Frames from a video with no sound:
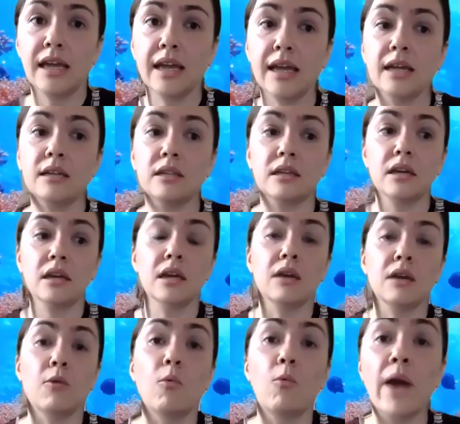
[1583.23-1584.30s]
It
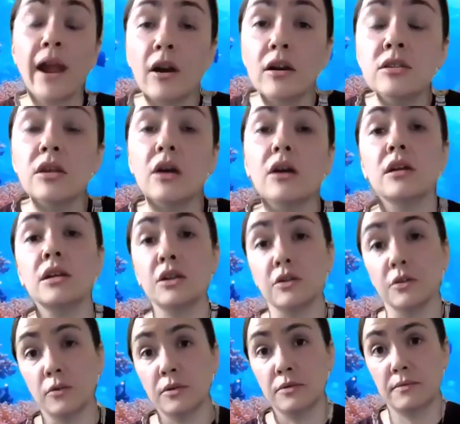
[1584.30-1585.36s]
wears on
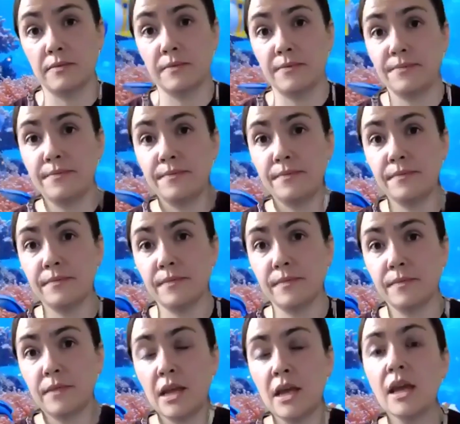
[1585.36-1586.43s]
you,
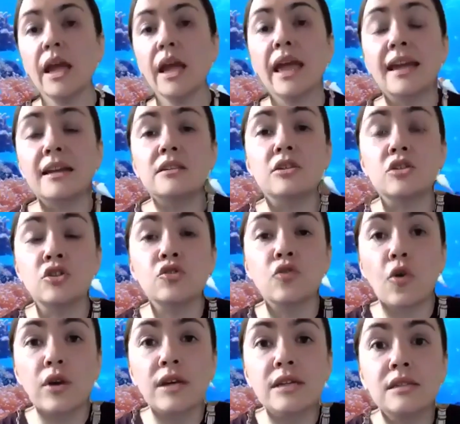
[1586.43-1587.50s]
it
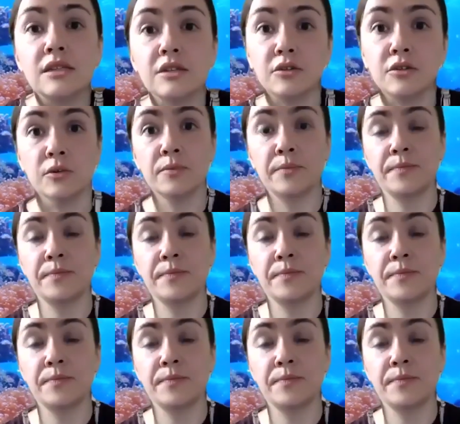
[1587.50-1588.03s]
destroys you.